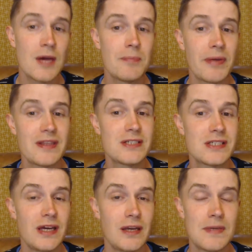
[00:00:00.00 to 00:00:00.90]
By this
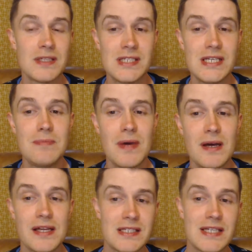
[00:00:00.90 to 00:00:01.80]
time, Zebah
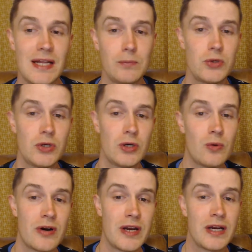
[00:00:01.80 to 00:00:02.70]
and Zalmunna
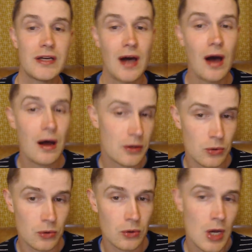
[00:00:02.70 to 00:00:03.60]
were in
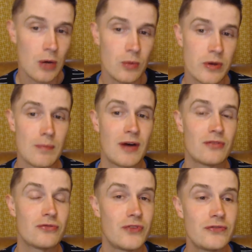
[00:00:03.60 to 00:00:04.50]
Karkor with about
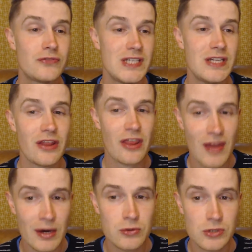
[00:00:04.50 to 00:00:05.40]

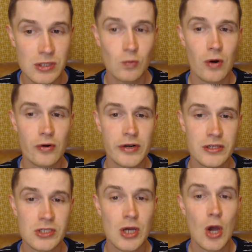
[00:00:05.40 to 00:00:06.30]
15,000
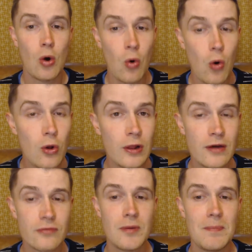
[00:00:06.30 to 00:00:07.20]
warriors, all
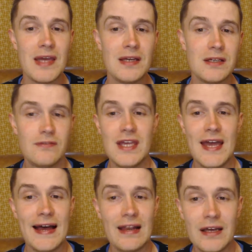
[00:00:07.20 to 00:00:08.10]
that remained of the
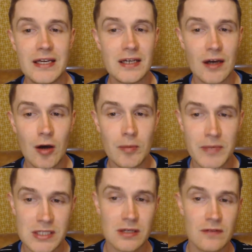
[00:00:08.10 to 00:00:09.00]
allied
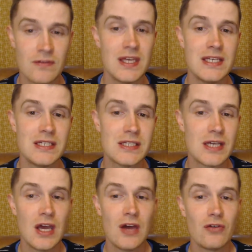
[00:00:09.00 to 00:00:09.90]
armies of the east,
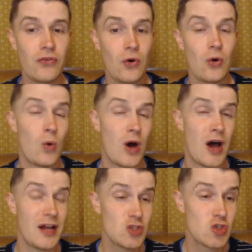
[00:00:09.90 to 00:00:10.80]
for
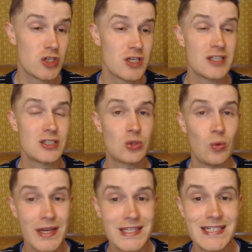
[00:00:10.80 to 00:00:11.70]

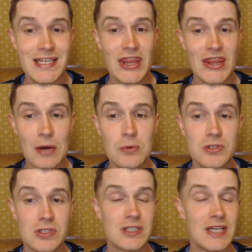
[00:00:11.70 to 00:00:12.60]

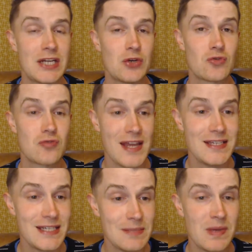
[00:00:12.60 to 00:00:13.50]
120,000 had
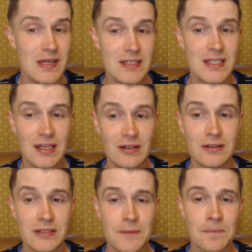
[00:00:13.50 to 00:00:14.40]
already been killed.